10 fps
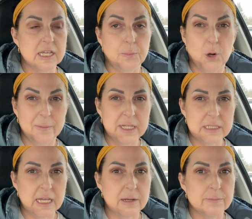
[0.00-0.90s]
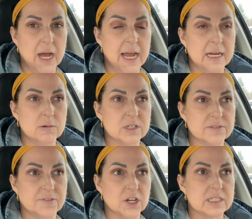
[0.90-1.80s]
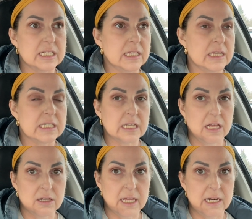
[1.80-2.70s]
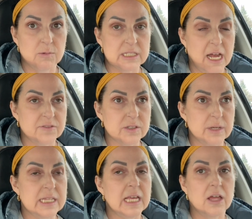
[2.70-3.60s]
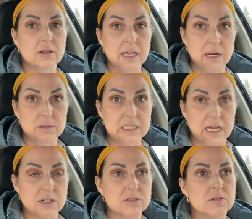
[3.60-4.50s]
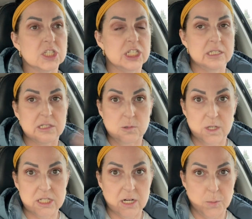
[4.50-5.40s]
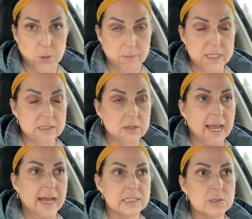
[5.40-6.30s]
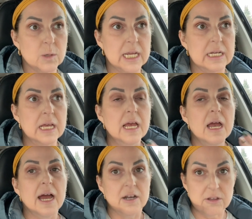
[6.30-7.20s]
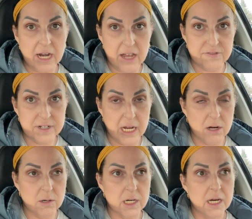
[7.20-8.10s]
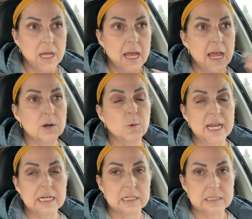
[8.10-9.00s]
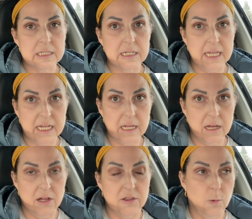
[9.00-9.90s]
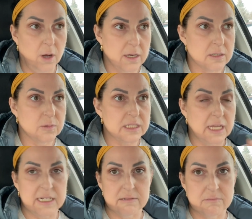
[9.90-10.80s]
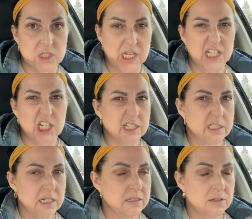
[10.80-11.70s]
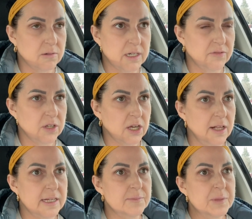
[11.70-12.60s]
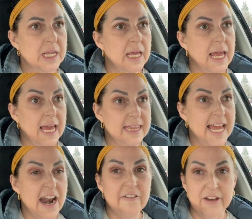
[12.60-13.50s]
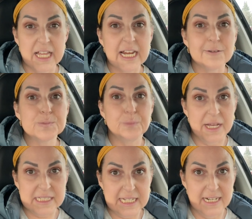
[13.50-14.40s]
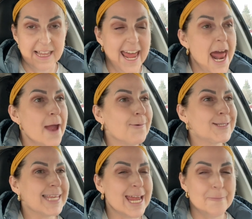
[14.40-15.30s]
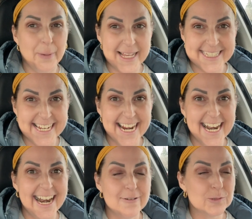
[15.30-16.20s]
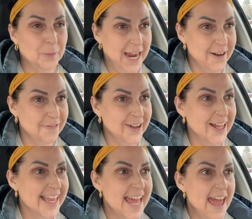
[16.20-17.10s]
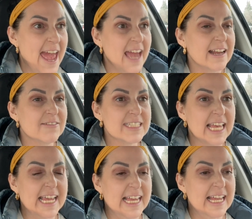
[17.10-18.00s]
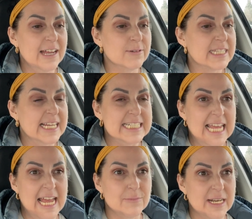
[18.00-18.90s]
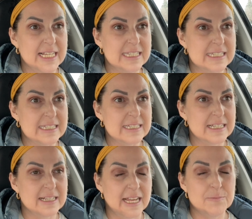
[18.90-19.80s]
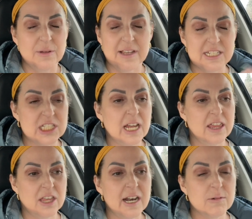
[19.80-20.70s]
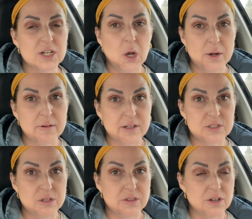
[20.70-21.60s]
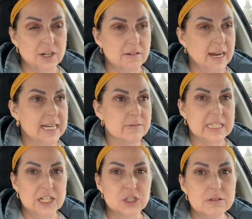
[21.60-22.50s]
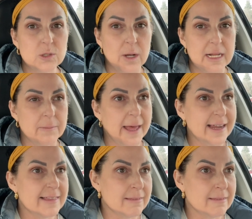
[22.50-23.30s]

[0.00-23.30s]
appointments. Like mine was first and this other lady was after me, and the other lady was there, so she just switched our appointments. So I had to wait another half an hour and wait until like all the water was like digested or whatever you call it. And then I felt like I was busting. I was like busting, and it was painful. And I was like, it was like 10 minutes, like, because I thought I would go in around 2:30, right? And it was like 2:20. I'm like,